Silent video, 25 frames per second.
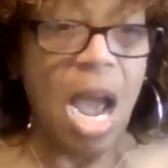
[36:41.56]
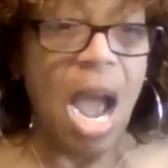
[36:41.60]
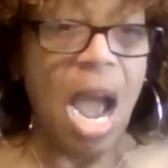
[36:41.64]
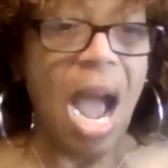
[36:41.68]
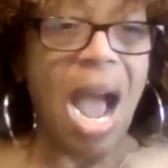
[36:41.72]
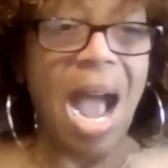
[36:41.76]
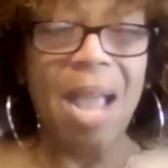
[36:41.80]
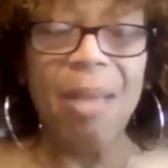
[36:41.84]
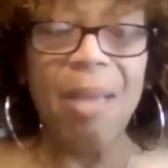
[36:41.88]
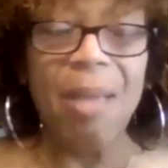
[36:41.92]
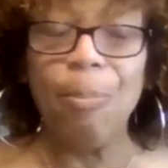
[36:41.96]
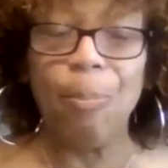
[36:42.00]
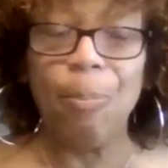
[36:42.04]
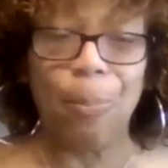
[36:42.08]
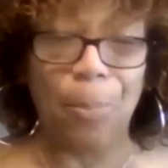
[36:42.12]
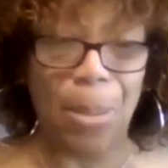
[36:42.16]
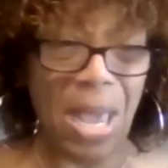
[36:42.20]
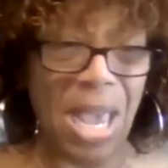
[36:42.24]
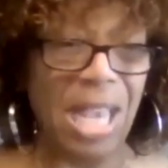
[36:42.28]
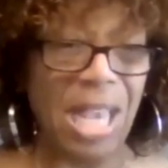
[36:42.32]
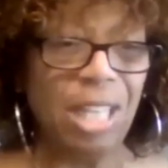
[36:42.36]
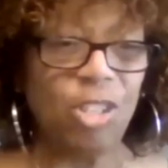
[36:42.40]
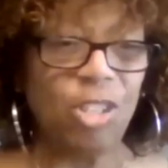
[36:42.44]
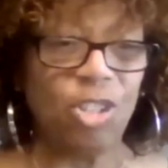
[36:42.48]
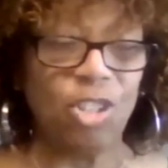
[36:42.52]
I'm
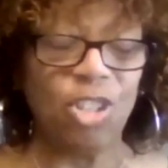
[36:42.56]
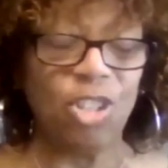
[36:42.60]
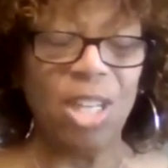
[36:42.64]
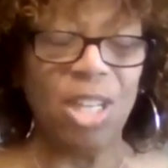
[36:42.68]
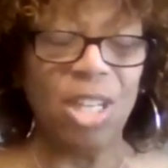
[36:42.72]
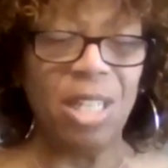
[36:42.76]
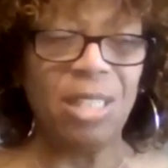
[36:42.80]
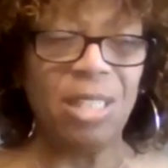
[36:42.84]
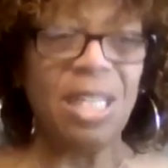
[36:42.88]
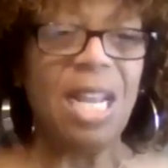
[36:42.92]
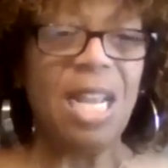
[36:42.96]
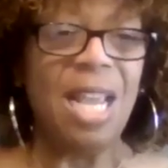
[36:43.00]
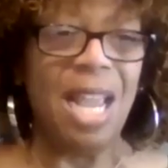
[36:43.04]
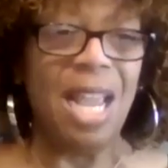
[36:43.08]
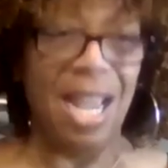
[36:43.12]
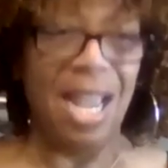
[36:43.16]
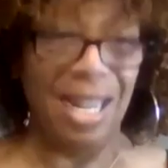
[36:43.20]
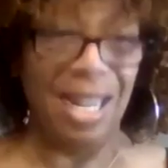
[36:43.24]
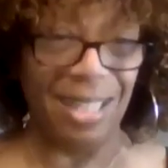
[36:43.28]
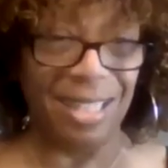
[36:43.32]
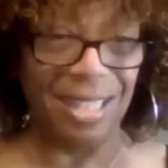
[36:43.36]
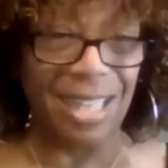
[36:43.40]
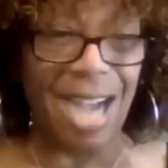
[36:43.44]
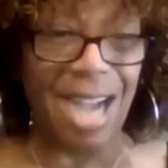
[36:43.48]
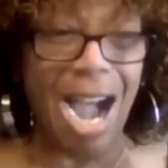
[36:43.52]
patient
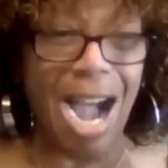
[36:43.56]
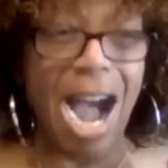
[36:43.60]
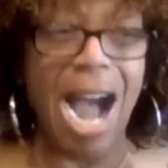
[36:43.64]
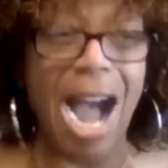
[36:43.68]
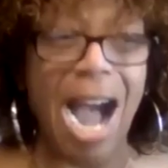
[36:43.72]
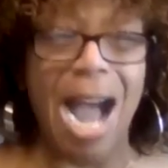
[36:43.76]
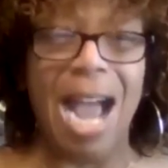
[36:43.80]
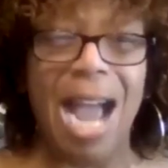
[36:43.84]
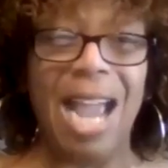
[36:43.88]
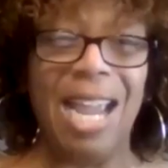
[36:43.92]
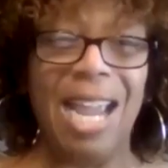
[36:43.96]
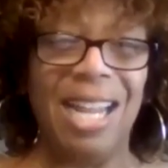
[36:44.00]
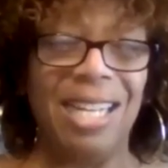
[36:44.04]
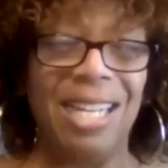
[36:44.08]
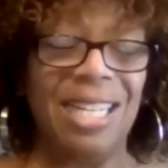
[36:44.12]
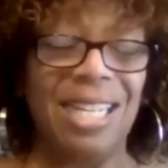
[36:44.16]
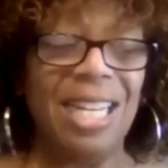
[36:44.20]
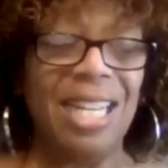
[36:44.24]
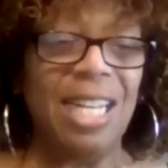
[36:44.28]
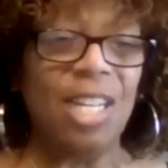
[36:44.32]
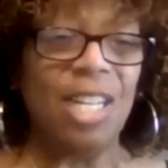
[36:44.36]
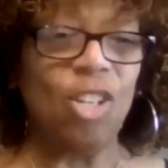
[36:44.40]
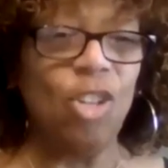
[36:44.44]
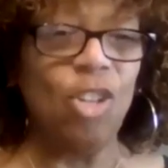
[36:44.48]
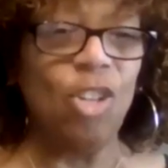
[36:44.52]
and kind.
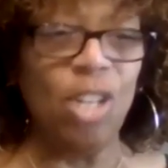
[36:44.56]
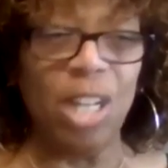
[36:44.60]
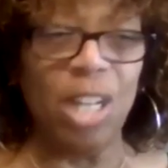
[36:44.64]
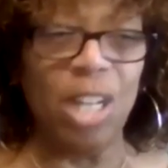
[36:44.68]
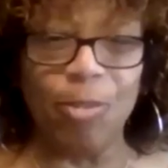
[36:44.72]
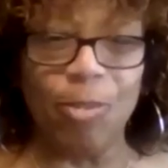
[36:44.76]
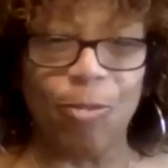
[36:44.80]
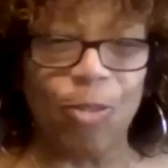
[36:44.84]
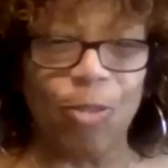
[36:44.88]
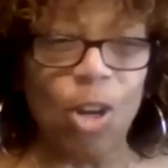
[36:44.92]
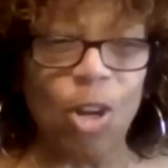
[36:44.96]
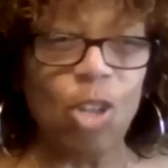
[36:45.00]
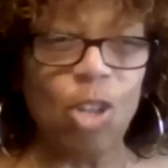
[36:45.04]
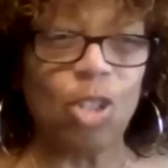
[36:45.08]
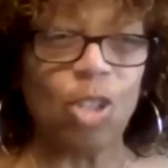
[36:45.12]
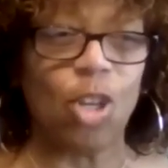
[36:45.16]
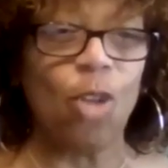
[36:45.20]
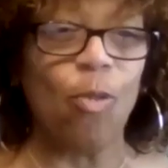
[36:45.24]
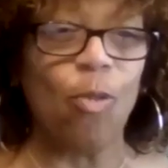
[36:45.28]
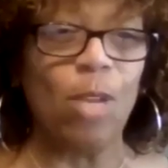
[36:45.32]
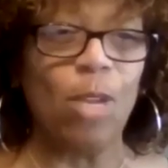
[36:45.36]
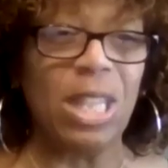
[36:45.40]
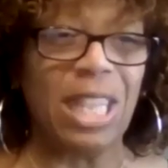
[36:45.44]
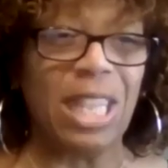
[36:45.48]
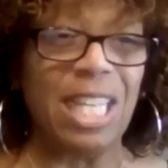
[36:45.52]
You did First
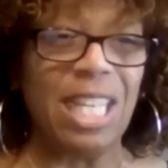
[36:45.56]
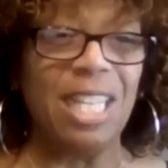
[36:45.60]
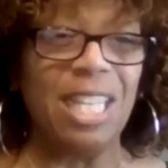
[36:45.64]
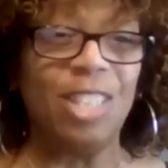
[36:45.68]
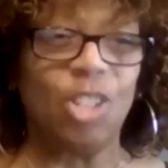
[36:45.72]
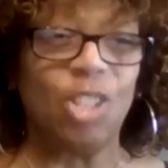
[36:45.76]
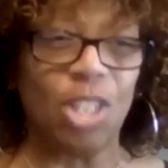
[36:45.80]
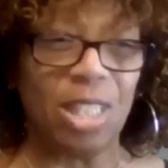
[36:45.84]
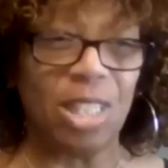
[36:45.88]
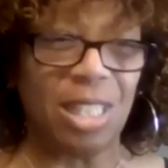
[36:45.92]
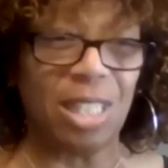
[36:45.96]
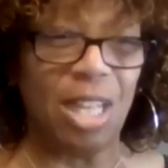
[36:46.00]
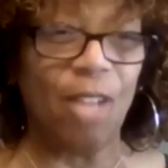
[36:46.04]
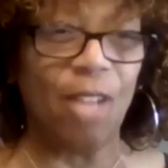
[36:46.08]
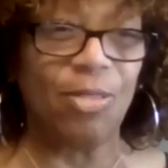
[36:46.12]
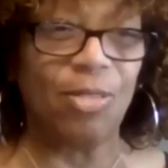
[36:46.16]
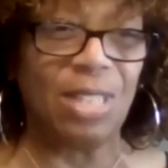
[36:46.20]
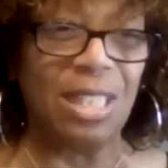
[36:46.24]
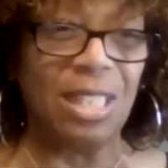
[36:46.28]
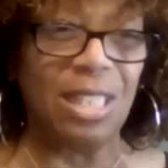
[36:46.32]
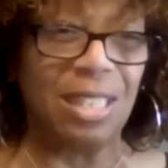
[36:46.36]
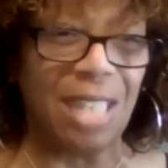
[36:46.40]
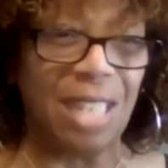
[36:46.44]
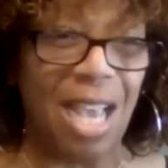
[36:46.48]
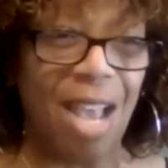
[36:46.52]
Corinthians yourself
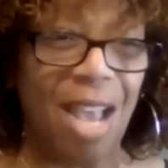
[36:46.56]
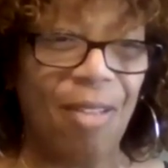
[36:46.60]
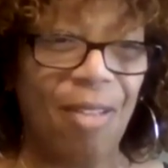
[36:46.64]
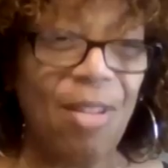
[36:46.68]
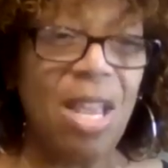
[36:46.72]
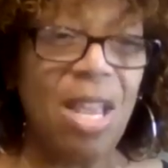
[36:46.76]
to death,